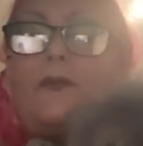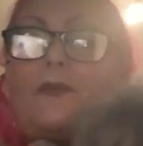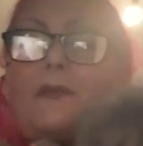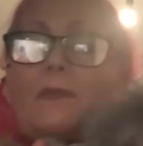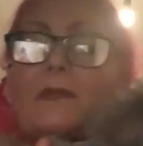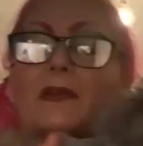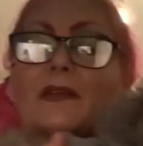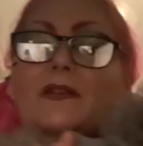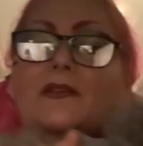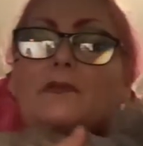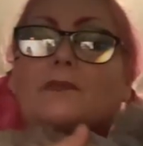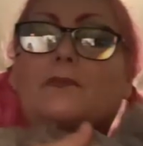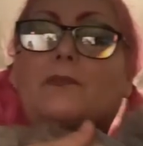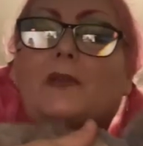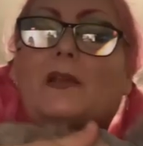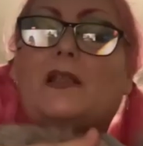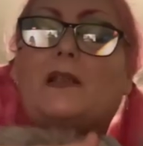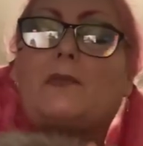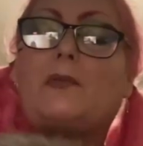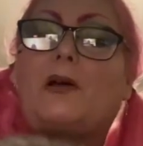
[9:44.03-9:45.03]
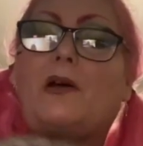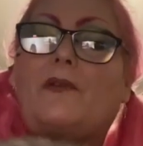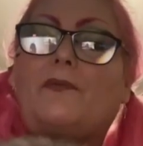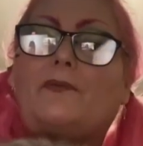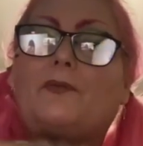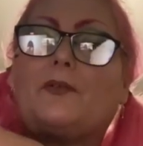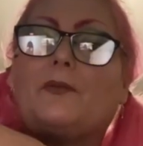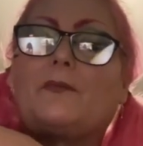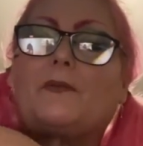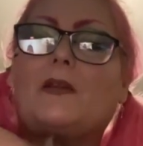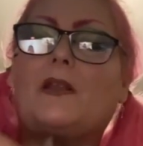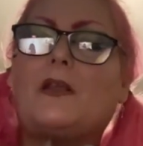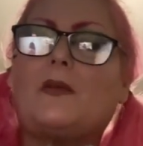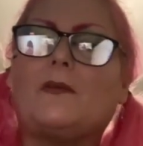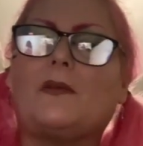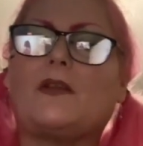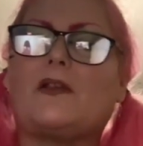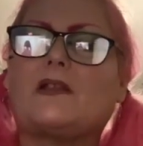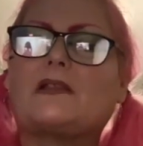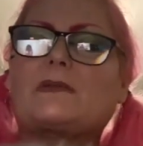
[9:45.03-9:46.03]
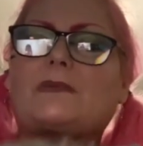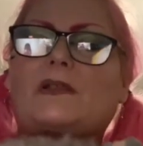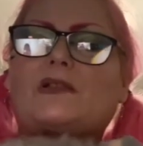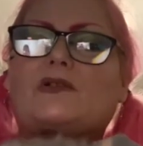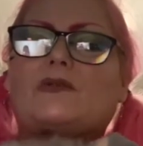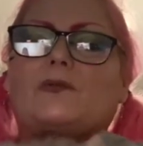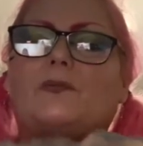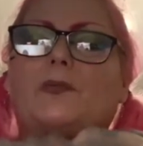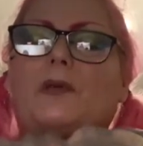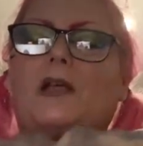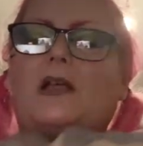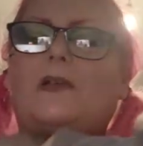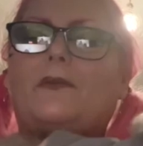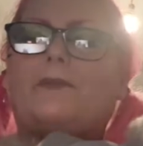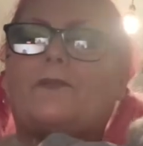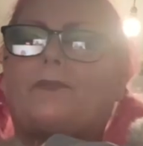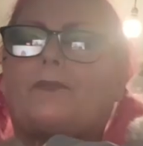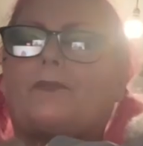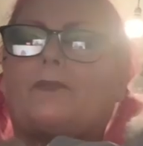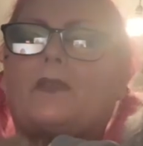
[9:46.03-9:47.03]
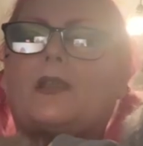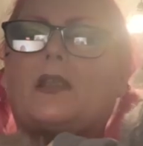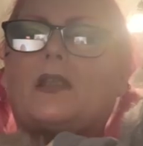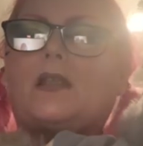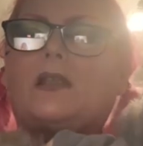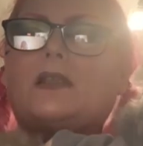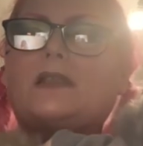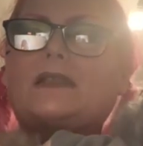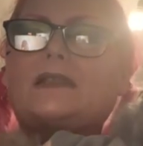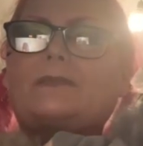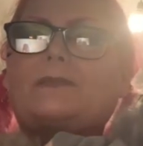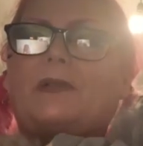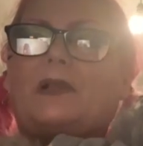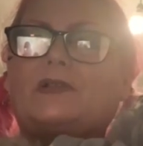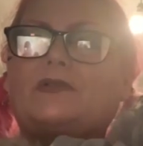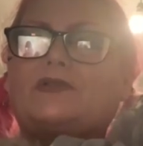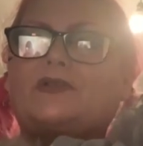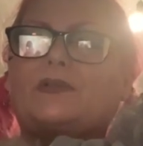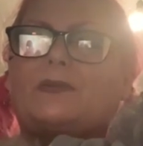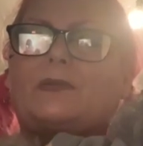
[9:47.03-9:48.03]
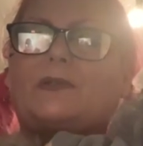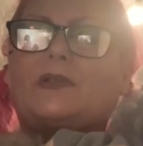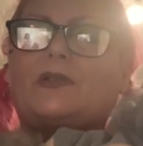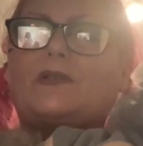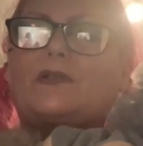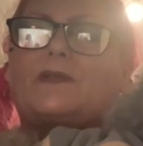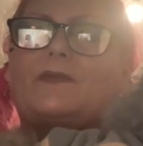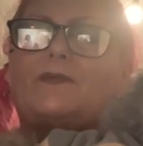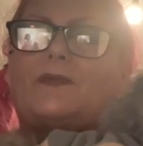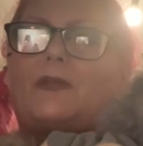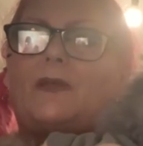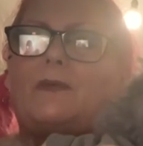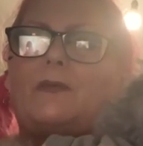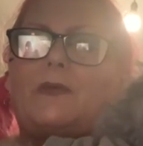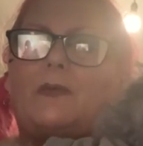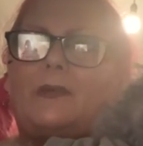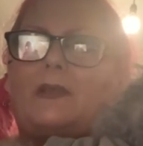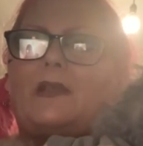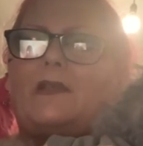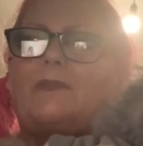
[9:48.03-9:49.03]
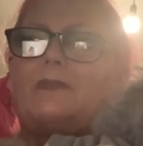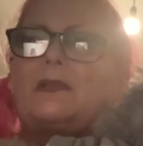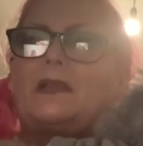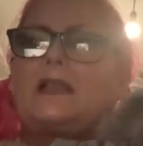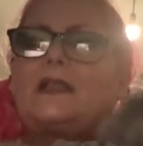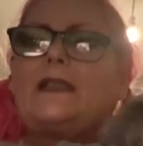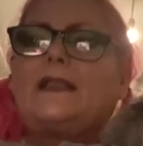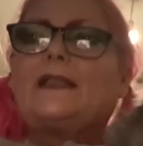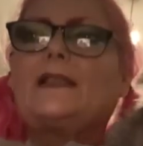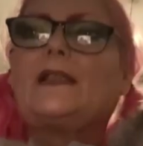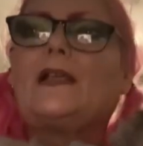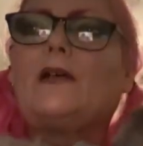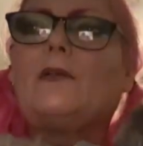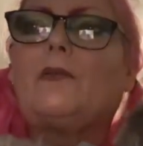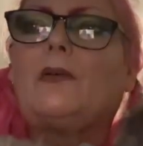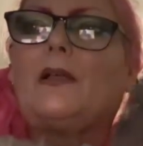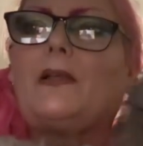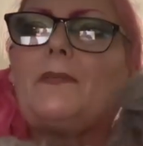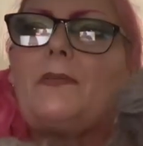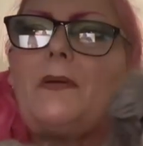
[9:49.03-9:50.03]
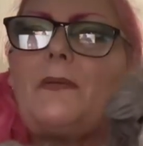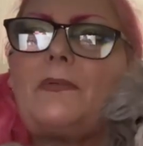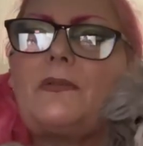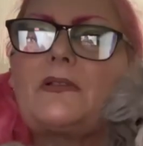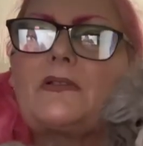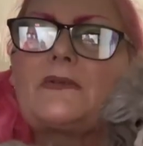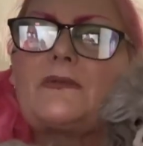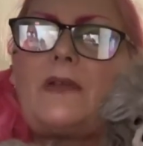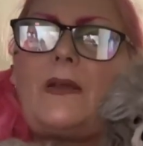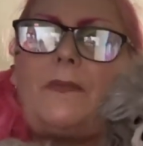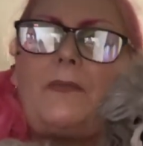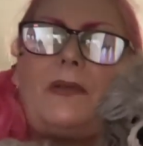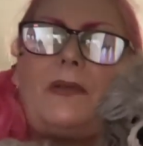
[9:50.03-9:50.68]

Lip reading: him in the bathroom. We've got a special sponge that we use for him, and we give him a clean that way, but because we're up